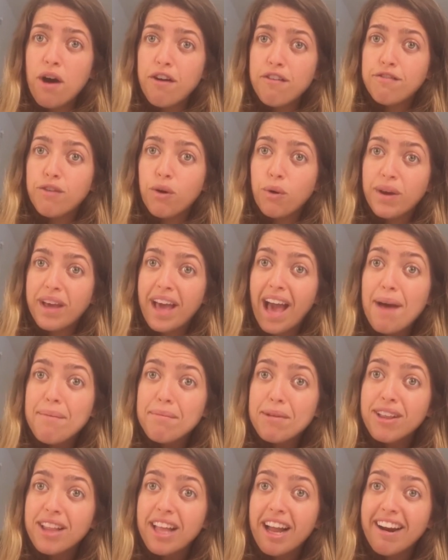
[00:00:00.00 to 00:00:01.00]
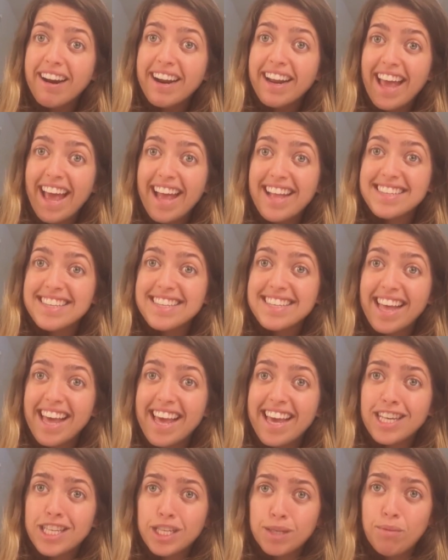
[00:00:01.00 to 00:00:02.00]
vocabulary and
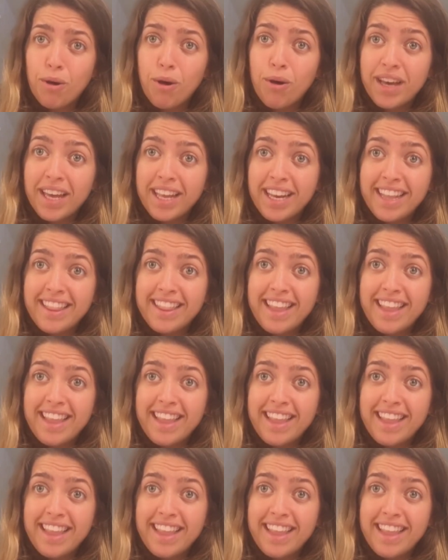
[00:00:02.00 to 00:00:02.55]
slang spoken in